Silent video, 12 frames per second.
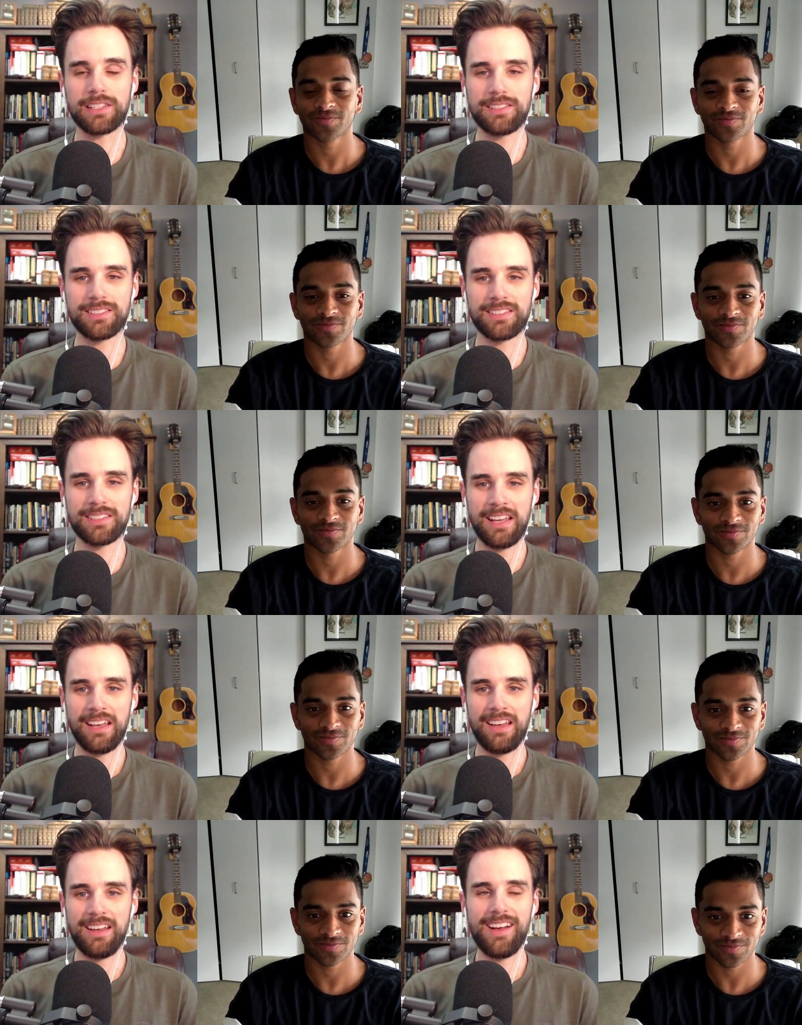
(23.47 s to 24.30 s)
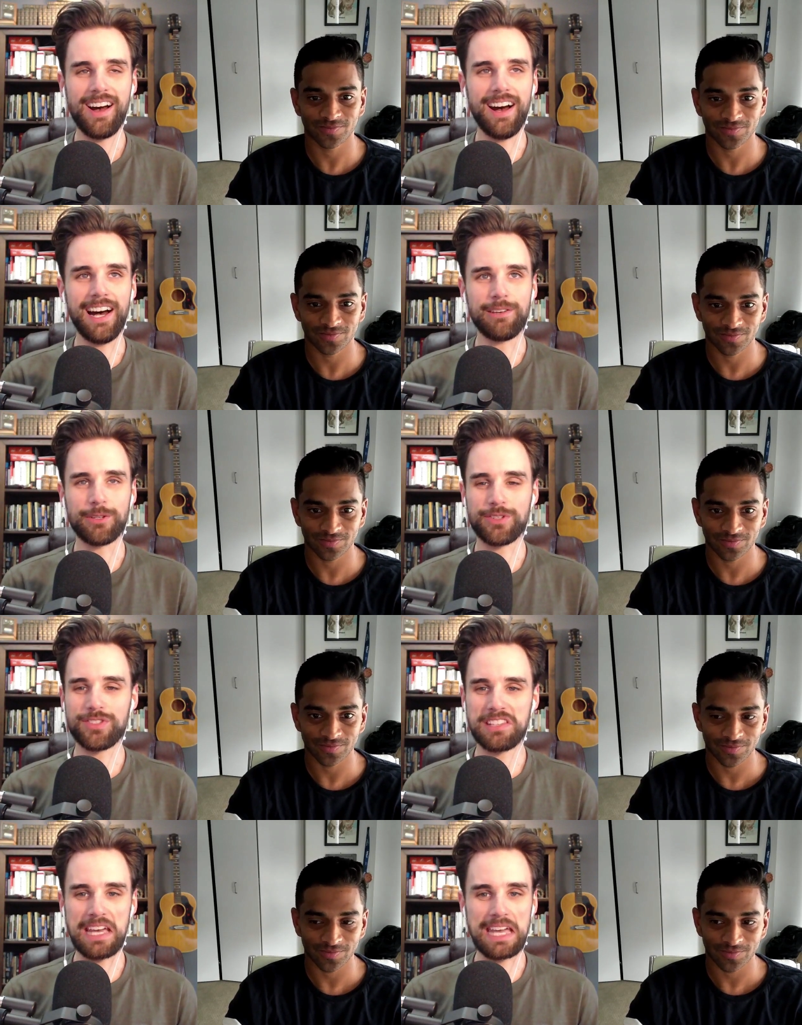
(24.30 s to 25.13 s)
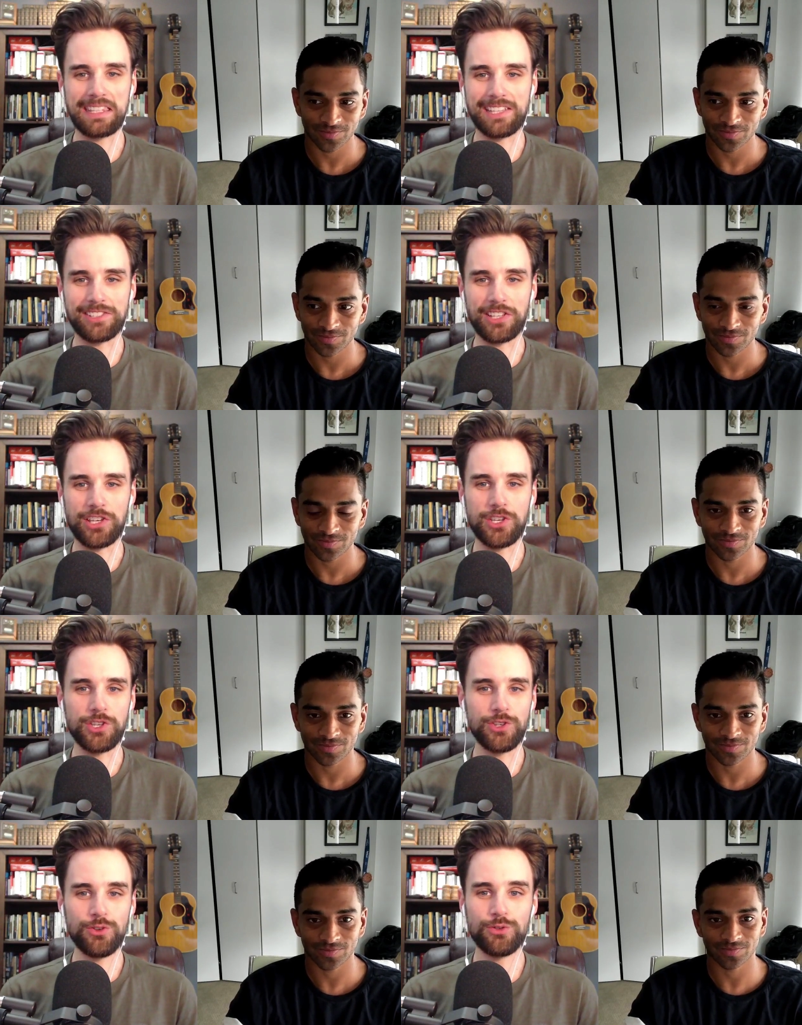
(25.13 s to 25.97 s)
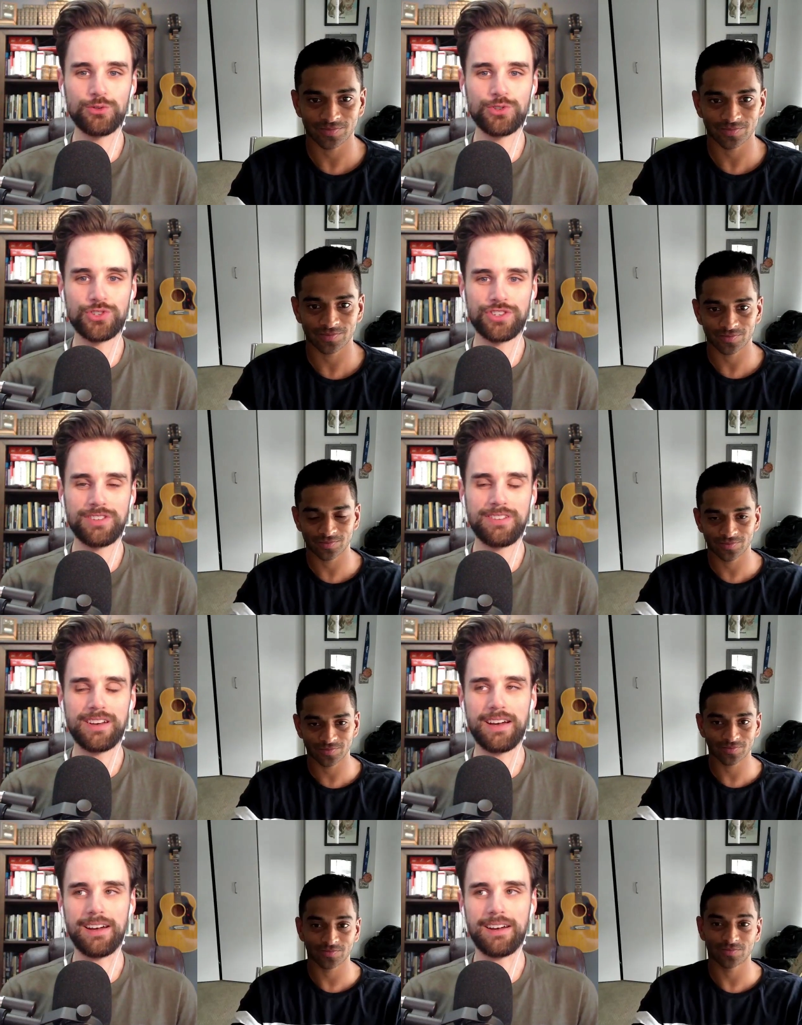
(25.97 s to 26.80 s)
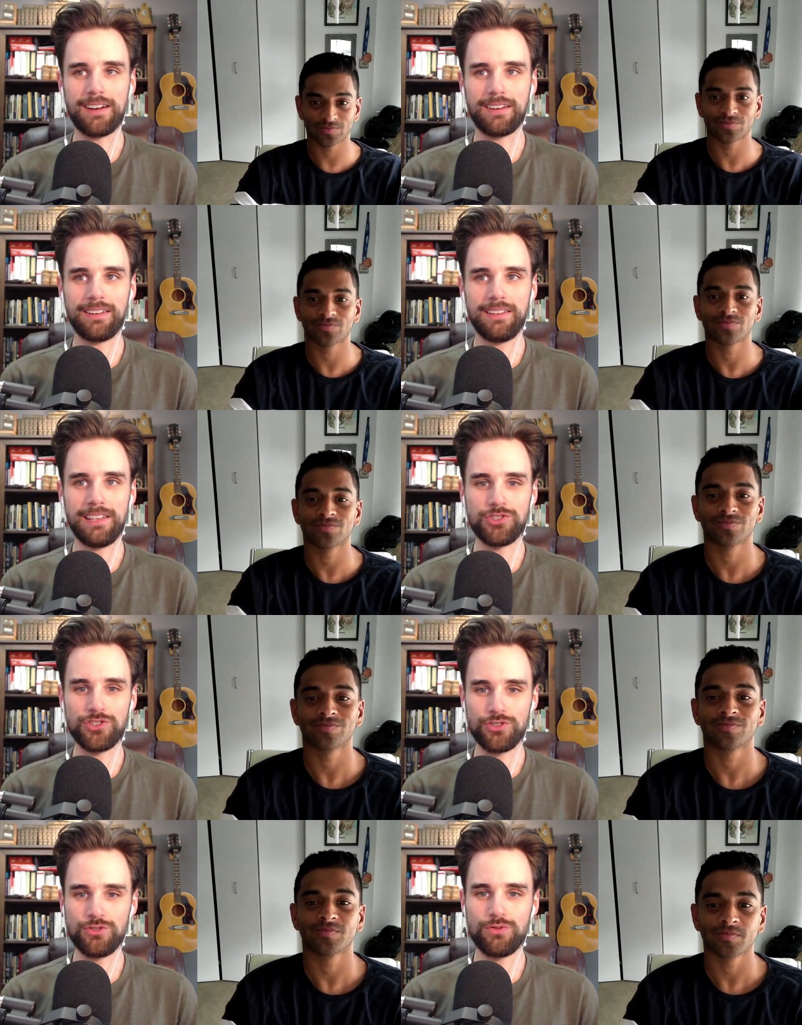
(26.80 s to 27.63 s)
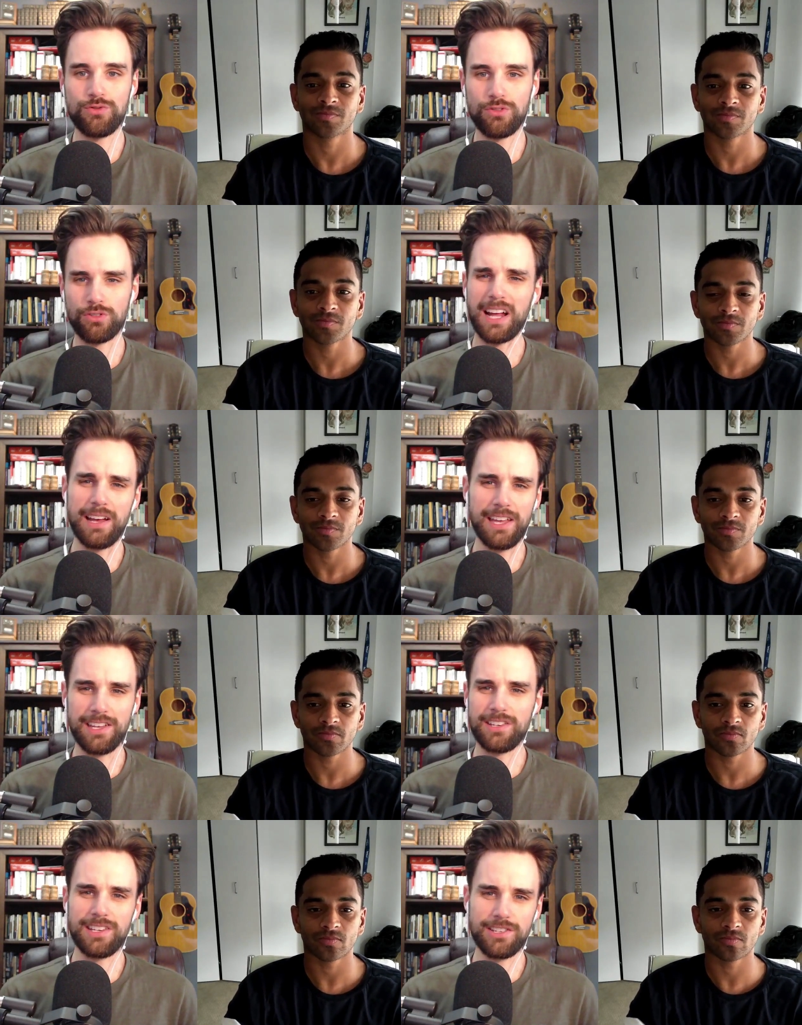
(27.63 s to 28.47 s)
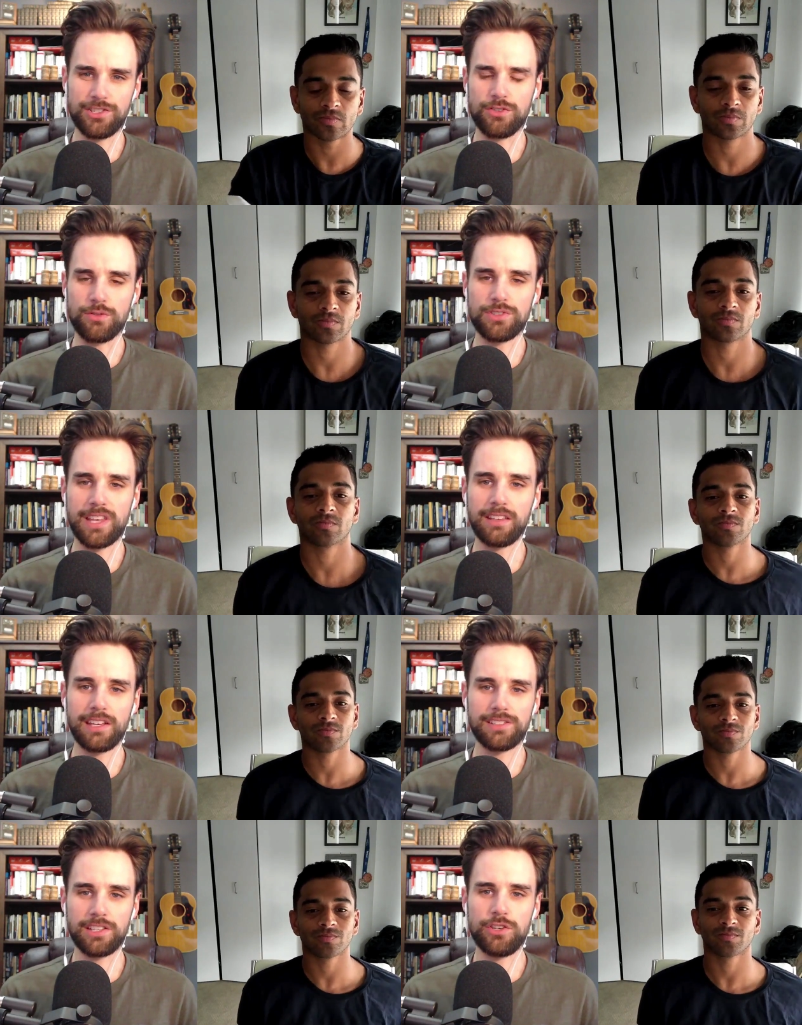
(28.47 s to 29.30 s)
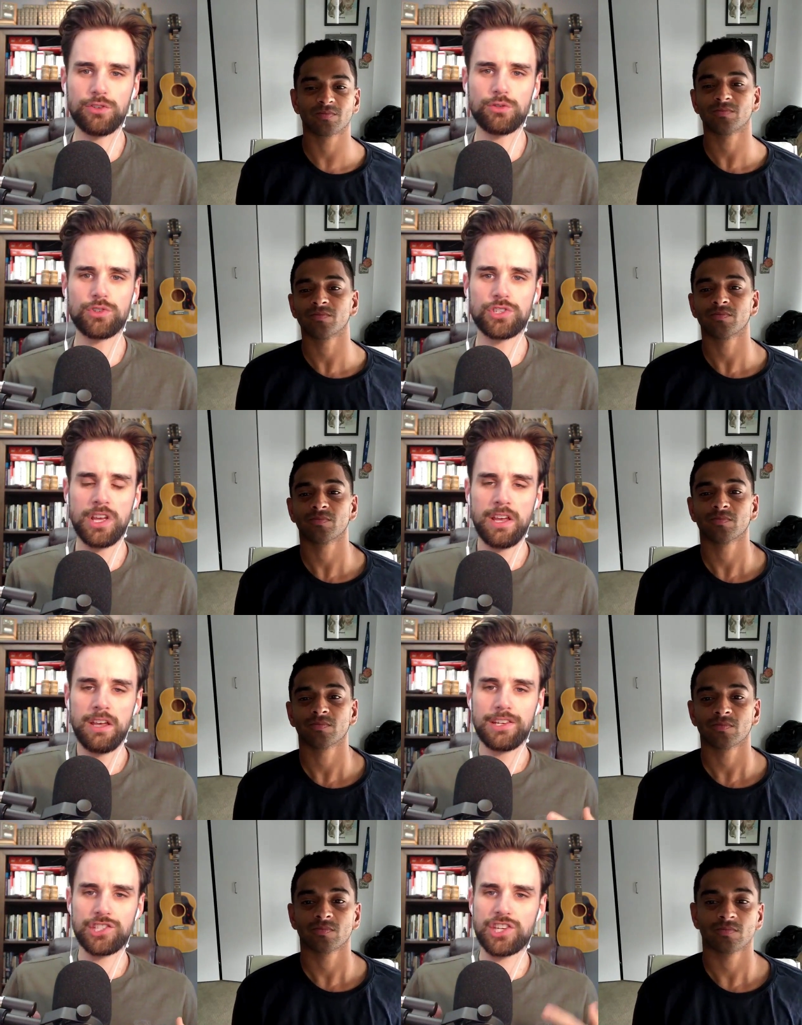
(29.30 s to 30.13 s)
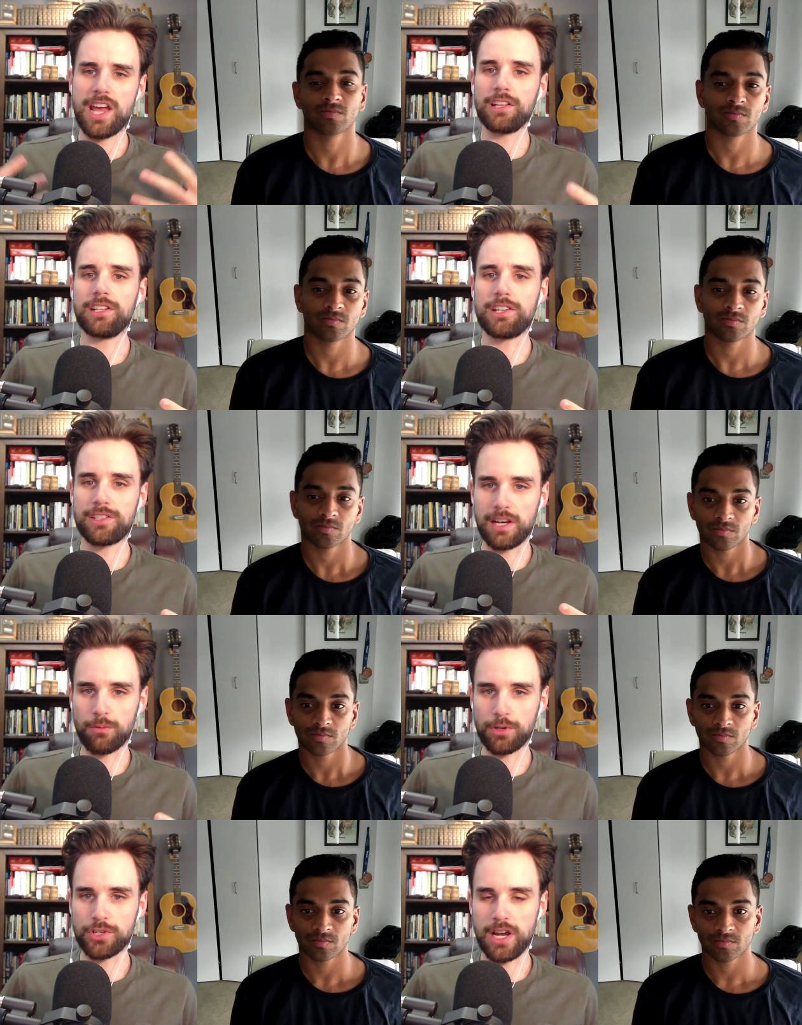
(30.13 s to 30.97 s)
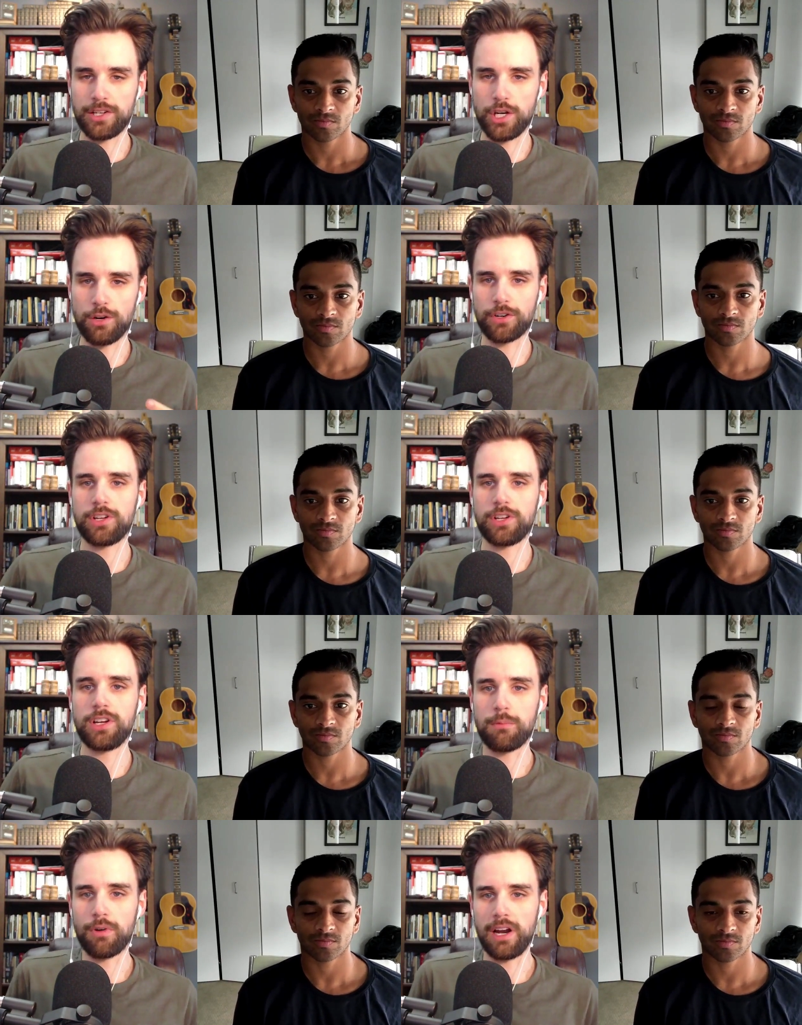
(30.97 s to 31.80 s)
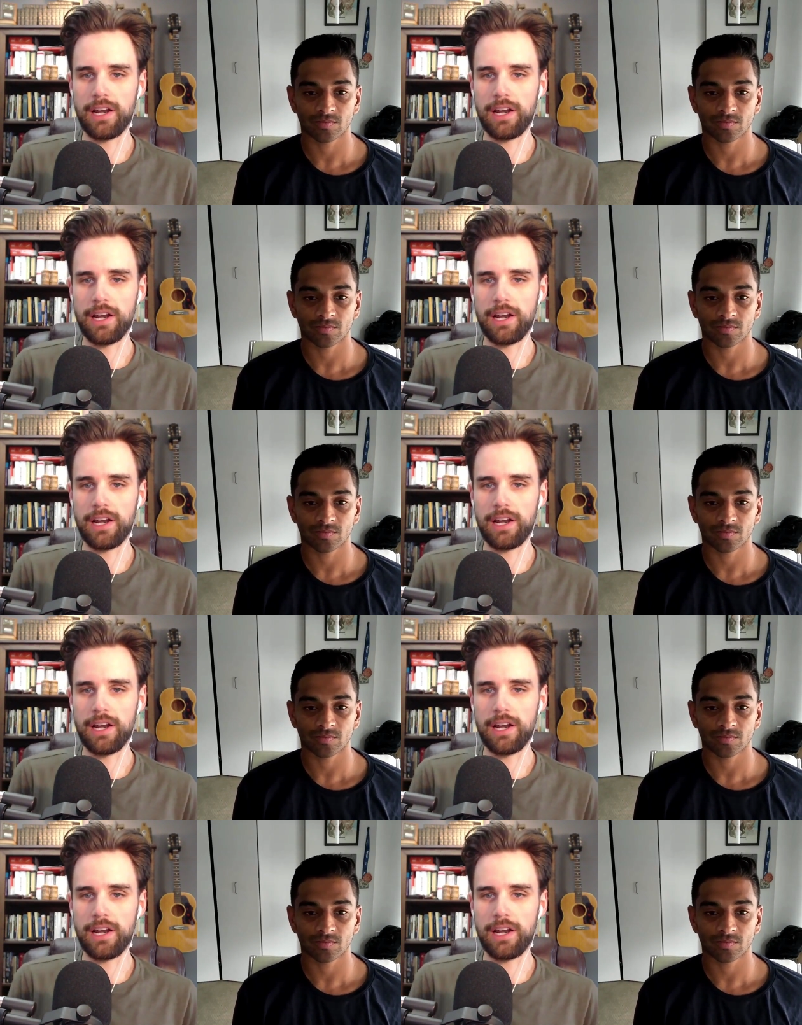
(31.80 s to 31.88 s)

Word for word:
Speaker 1: this. You know, scaling is a huge Scaling is a huge challenge that we're trying to overcome right